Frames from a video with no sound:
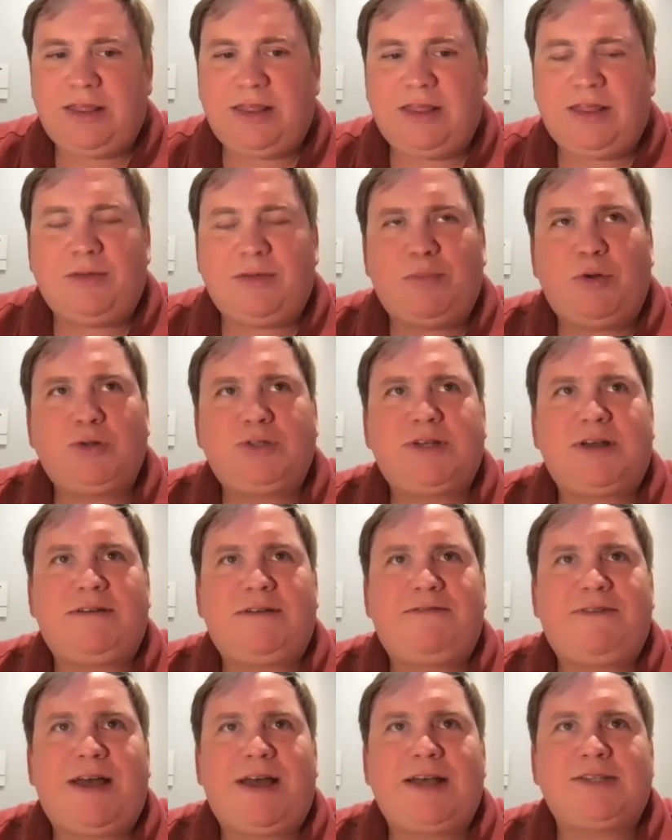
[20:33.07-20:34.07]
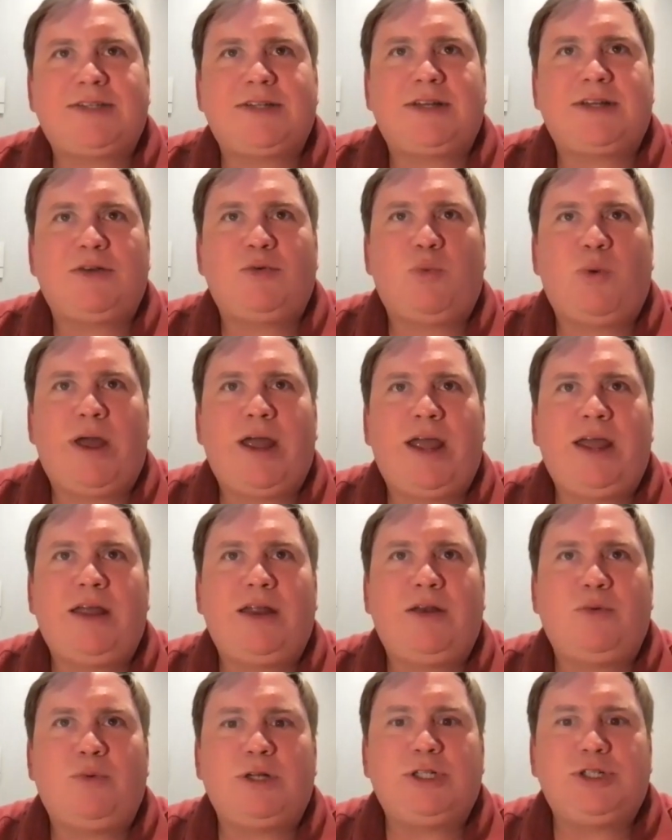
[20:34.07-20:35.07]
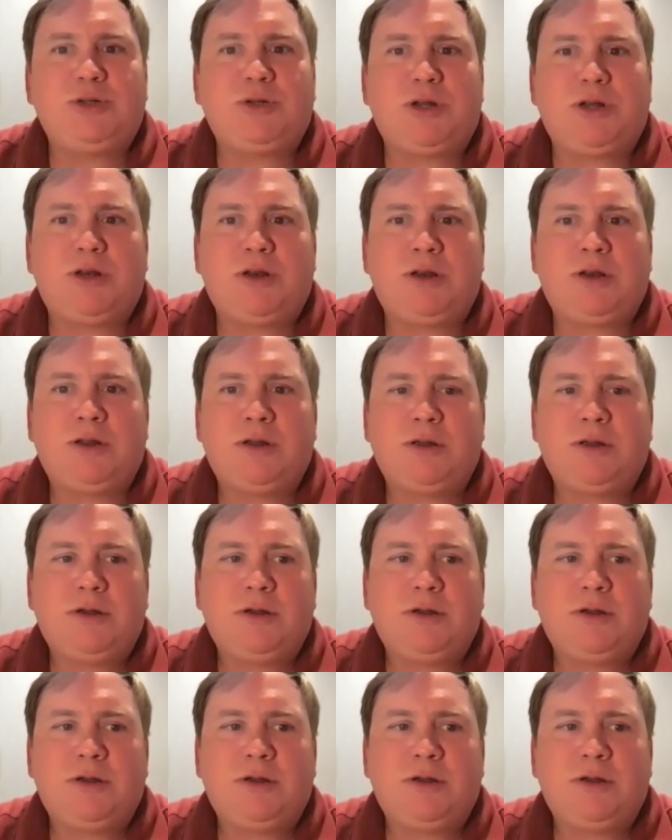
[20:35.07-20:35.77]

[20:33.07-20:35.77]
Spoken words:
the multifaceted way in which you can,